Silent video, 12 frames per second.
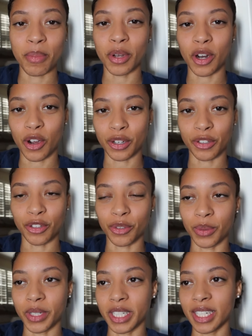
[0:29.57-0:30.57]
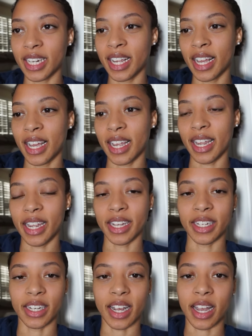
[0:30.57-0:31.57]
put onto it,
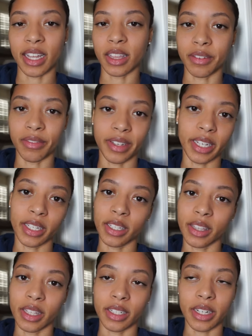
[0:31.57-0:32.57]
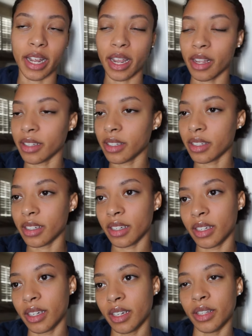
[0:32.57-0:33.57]
and I love it. The taste,
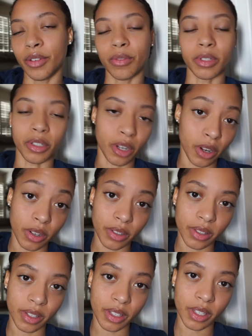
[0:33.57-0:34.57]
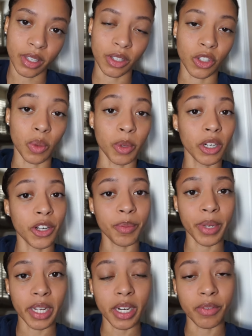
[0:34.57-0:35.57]
the results. So I'm gonna go
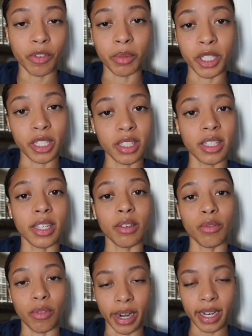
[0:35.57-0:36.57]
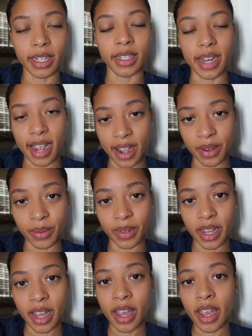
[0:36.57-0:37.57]
pick it up from G N C right now,
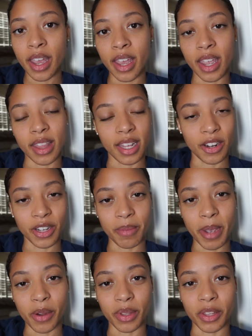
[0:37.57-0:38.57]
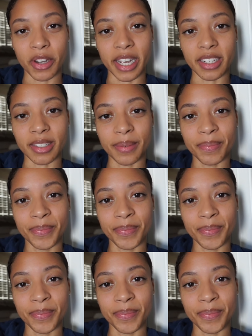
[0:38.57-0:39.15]
and then I'll get back with you guys.